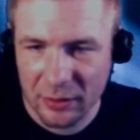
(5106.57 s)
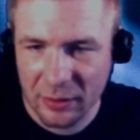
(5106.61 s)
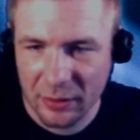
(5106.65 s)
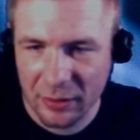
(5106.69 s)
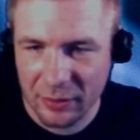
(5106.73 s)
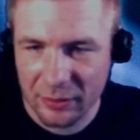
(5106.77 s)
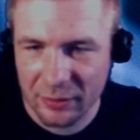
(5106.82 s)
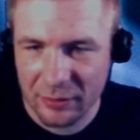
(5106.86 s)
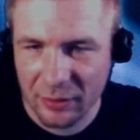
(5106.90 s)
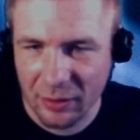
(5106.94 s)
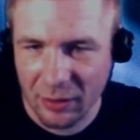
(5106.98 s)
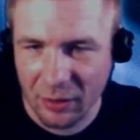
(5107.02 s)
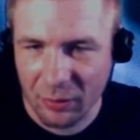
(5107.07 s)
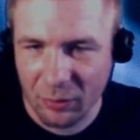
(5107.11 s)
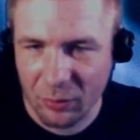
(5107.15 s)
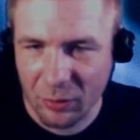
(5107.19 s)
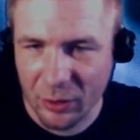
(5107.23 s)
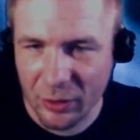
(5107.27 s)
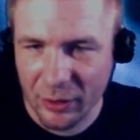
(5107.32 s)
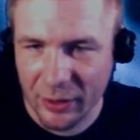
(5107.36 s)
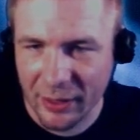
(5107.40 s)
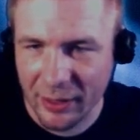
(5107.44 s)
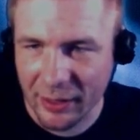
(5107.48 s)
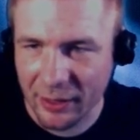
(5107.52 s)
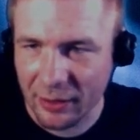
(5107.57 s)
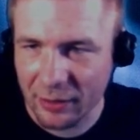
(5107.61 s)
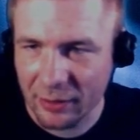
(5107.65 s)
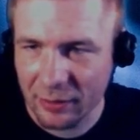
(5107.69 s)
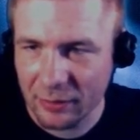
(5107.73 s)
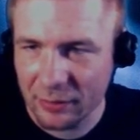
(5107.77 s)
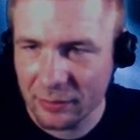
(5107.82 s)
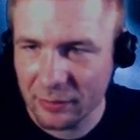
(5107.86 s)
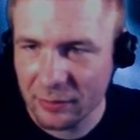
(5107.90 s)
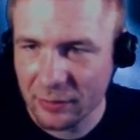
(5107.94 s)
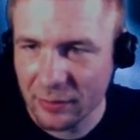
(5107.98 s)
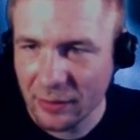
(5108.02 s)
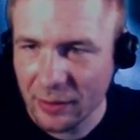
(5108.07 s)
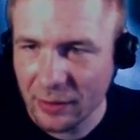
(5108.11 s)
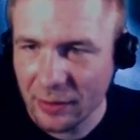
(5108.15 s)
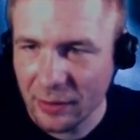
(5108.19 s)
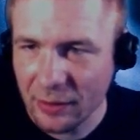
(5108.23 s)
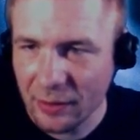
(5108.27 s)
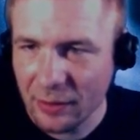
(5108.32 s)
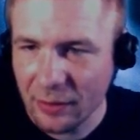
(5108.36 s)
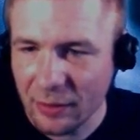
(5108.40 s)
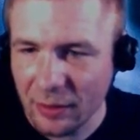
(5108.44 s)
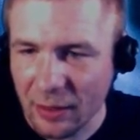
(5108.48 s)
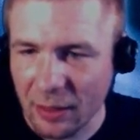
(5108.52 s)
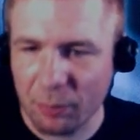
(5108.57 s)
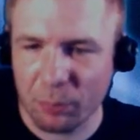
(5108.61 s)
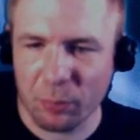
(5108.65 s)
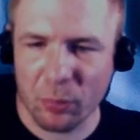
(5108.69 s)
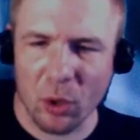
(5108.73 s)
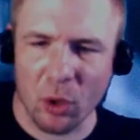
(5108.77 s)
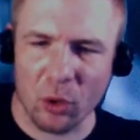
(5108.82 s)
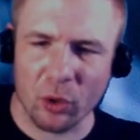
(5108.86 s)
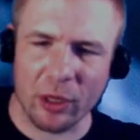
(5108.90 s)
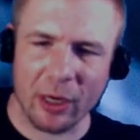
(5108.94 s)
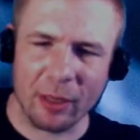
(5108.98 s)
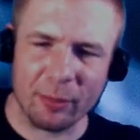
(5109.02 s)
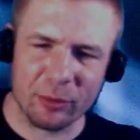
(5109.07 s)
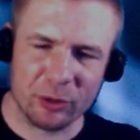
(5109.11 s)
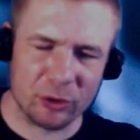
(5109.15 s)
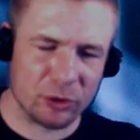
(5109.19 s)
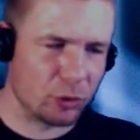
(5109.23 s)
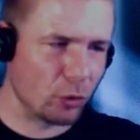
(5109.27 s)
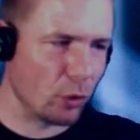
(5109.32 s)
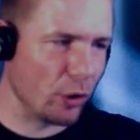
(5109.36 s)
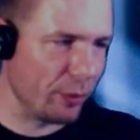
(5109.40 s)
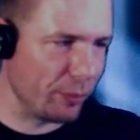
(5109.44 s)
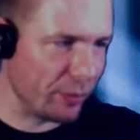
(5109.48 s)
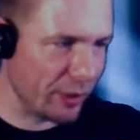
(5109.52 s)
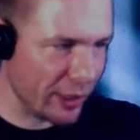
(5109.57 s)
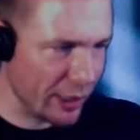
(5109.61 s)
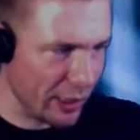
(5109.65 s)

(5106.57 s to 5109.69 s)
It's not working. That program destroyed my